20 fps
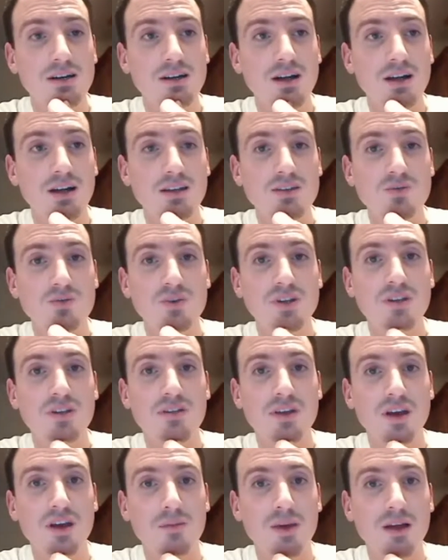got this week to
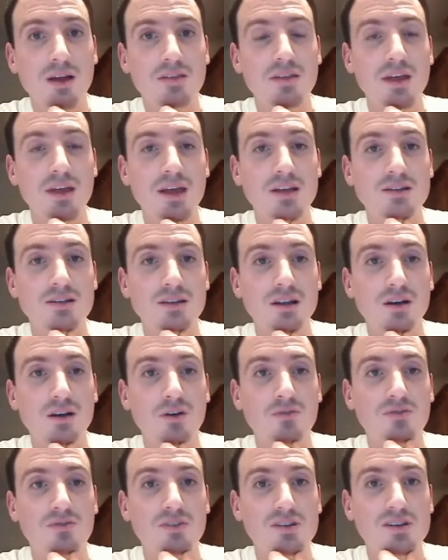think about things, and
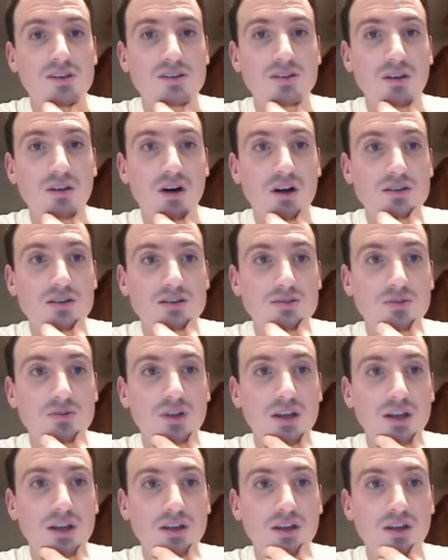hopefully this loss is
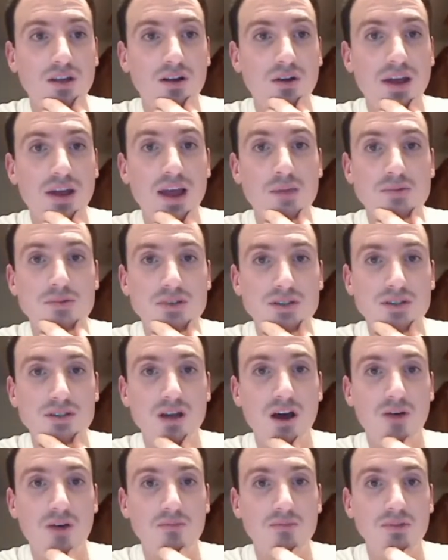really, amps us
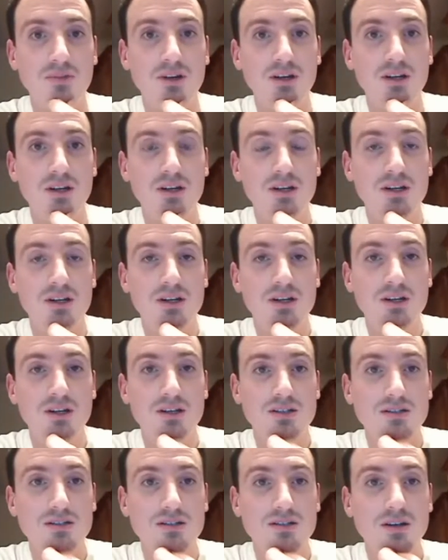up.
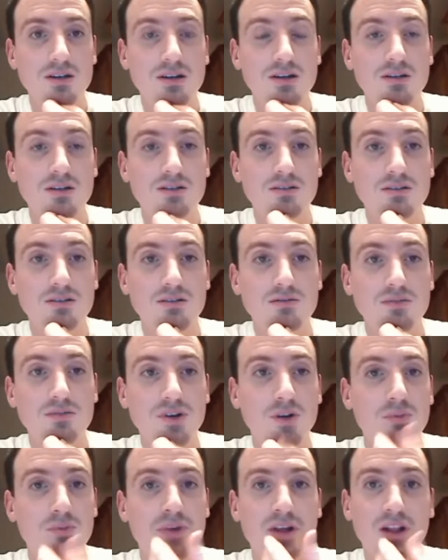Because if we
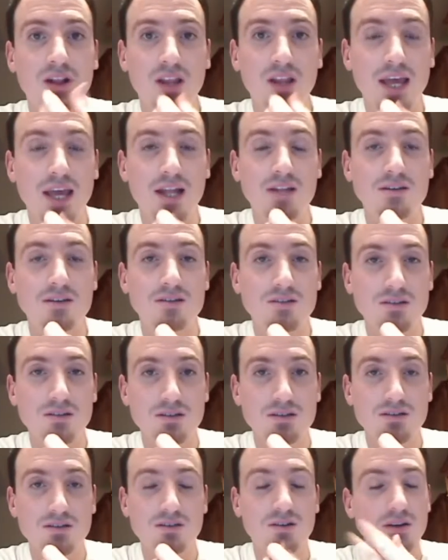don't beat Atlanta this
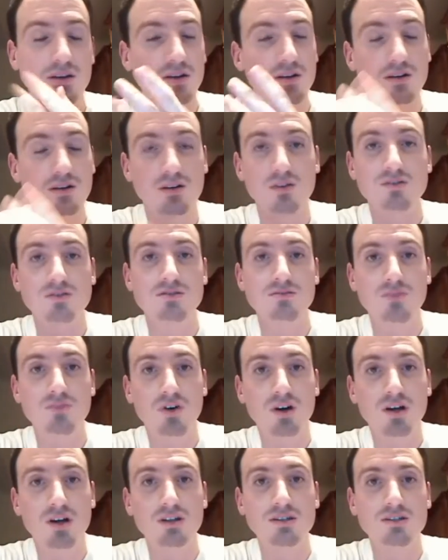season, you can close the
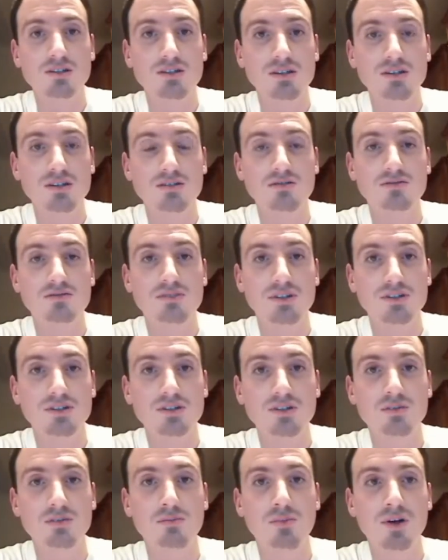book on the season
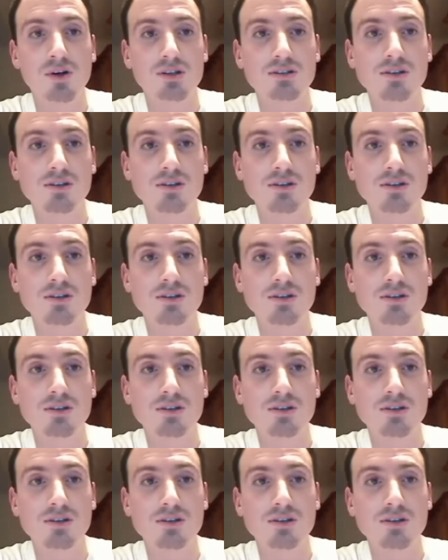officially. But